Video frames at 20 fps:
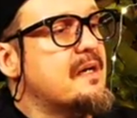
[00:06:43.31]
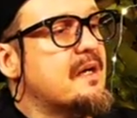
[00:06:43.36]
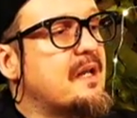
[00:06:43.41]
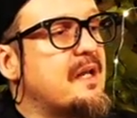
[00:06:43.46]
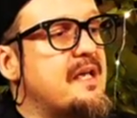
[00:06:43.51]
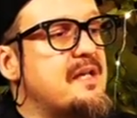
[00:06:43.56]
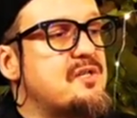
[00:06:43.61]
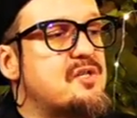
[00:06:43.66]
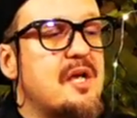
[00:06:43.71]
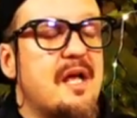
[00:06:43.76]

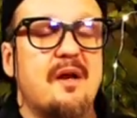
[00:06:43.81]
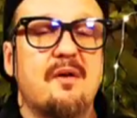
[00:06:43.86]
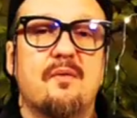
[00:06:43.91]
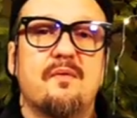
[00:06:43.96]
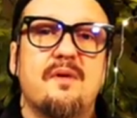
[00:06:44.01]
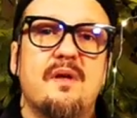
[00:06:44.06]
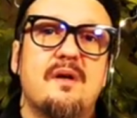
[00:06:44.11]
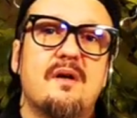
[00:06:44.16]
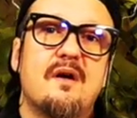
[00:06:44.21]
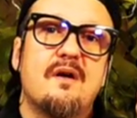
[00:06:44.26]
Clean
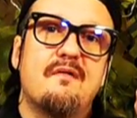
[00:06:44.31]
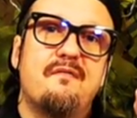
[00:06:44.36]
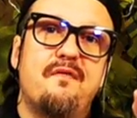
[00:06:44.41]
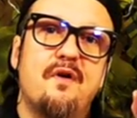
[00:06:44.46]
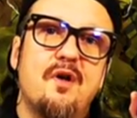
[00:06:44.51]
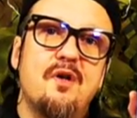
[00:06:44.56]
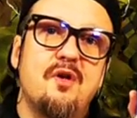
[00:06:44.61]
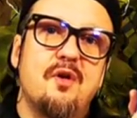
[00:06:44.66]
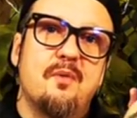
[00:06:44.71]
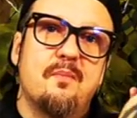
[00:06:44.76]
channel, you got a
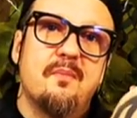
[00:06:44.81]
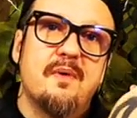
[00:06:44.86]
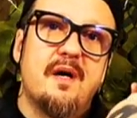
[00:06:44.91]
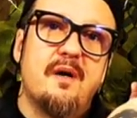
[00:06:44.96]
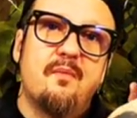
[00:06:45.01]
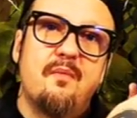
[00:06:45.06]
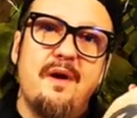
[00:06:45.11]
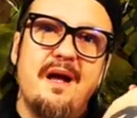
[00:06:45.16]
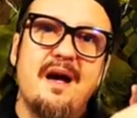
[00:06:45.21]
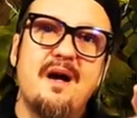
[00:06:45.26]
volume.
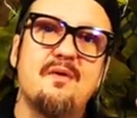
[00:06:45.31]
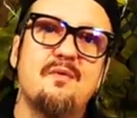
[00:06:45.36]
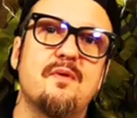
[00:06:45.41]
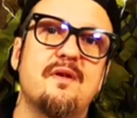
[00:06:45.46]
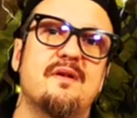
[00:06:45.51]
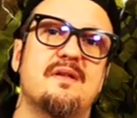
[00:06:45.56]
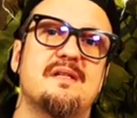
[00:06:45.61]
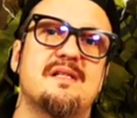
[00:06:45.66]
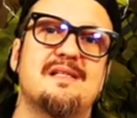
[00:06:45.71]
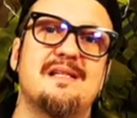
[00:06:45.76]
Around
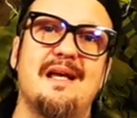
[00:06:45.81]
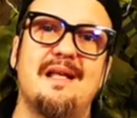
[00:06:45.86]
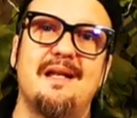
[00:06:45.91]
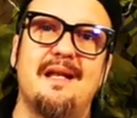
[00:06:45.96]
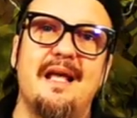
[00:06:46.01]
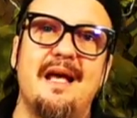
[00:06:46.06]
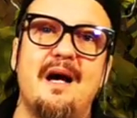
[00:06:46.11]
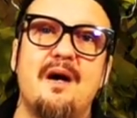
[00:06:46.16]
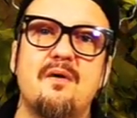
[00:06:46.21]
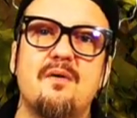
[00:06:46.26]
where it's set
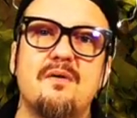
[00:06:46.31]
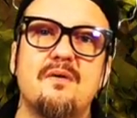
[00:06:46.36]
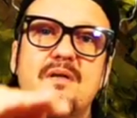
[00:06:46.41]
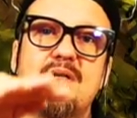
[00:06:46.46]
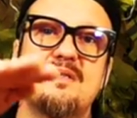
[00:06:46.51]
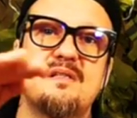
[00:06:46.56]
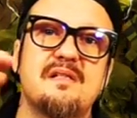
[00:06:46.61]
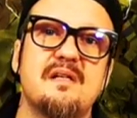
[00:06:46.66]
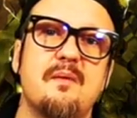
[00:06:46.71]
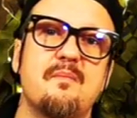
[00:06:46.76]
now
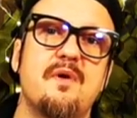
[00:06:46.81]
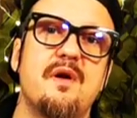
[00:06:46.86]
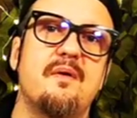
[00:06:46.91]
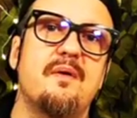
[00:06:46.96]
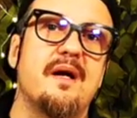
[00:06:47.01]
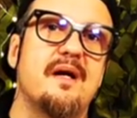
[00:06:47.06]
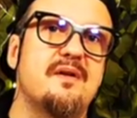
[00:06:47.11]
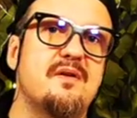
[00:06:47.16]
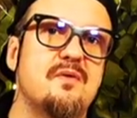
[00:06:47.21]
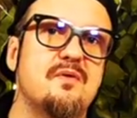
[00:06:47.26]
is somewhere
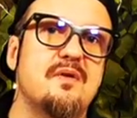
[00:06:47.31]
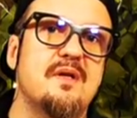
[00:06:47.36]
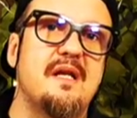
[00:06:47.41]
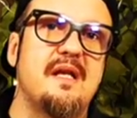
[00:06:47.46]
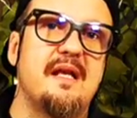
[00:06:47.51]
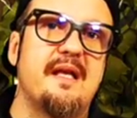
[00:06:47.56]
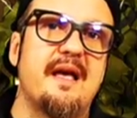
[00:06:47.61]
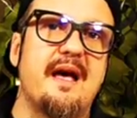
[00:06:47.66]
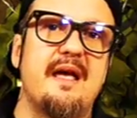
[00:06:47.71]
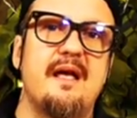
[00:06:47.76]
around
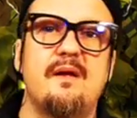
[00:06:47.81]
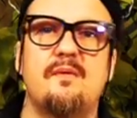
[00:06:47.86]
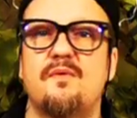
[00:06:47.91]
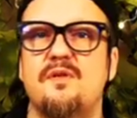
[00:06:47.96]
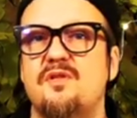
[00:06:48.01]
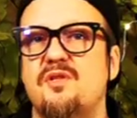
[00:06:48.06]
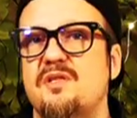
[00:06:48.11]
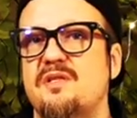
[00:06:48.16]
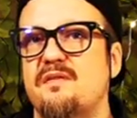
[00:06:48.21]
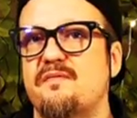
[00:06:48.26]
unity gain,
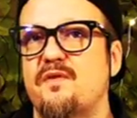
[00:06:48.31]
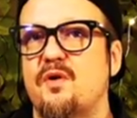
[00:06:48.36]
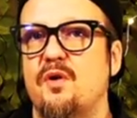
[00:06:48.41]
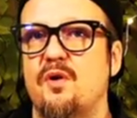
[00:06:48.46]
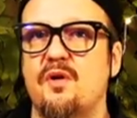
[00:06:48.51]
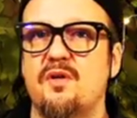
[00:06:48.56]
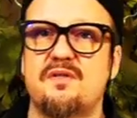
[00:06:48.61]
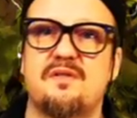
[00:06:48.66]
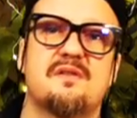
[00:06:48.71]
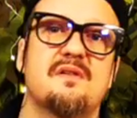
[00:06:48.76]
which is, of
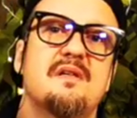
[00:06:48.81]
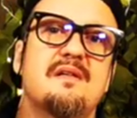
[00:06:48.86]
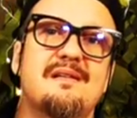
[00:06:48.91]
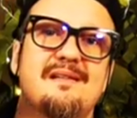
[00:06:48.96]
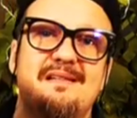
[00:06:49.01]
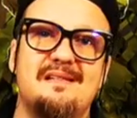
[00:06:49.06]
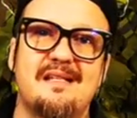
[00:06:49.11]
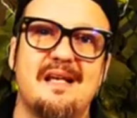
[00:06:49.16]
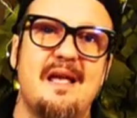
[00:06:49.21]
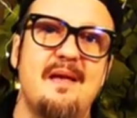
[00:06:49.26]
course,
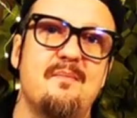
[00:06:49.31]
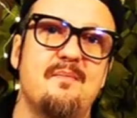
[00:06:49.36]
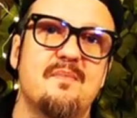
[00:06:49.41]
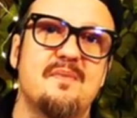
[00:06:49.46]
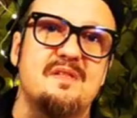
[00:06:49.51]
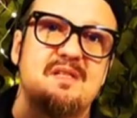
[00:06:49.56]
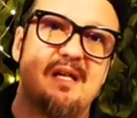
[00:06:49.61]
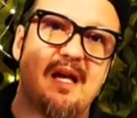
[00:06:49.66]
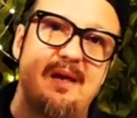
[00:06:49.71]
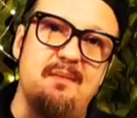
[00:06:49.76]
same
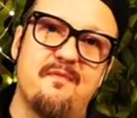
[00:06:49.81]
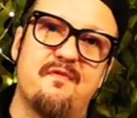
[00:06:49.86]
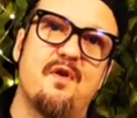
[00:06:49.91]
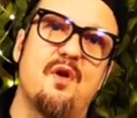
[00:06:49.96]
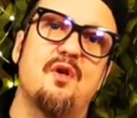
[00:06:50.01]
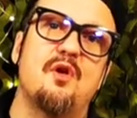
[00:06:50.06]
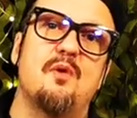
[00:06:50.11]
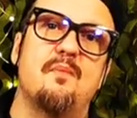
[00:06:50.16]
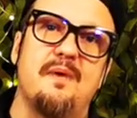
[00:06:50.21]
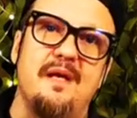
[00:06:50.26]

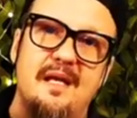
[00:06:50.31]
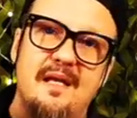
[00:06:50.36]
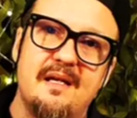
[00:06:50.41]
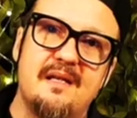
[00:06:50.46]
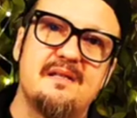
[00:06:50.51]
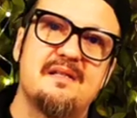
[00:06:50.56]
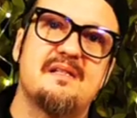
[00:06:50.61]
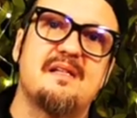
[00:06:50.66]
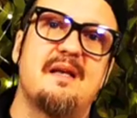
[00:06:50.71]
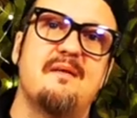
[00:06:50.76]
volume in
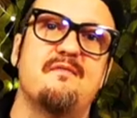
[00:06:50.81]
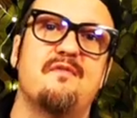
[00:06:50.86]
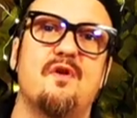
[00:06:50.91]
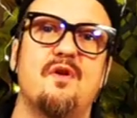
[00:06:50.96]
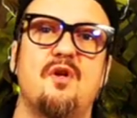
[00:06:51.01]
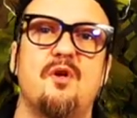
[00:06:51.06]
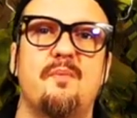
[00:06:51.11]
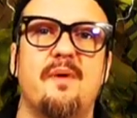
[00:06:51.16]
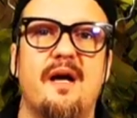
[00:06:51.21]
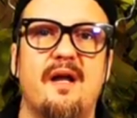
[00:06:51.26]
as same
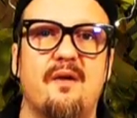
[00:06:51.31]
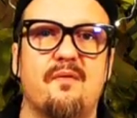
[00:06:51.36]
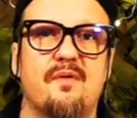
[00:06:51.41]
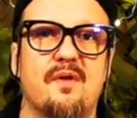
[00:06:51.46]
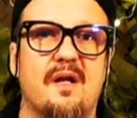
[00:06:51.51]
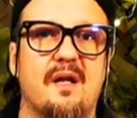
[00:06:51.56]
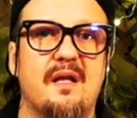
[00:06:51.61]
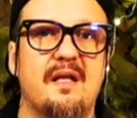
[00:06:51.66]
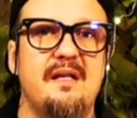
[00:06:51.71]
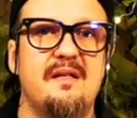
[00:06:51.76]
volume out on
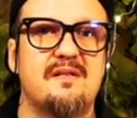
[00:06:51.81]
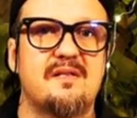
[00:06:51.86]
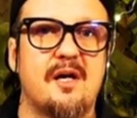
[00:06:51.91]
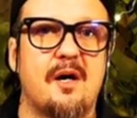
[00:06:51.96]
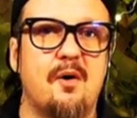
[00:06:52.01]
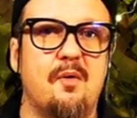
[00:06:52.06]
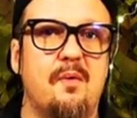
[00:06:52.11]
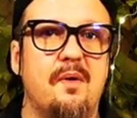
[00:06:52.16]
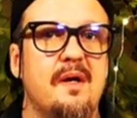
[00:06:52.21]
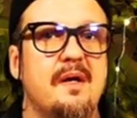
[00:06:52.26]
the clean
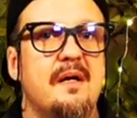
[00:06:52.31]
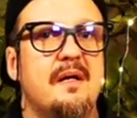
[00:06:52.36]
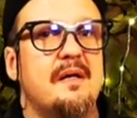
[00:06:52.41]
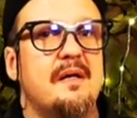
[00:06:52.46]
tone.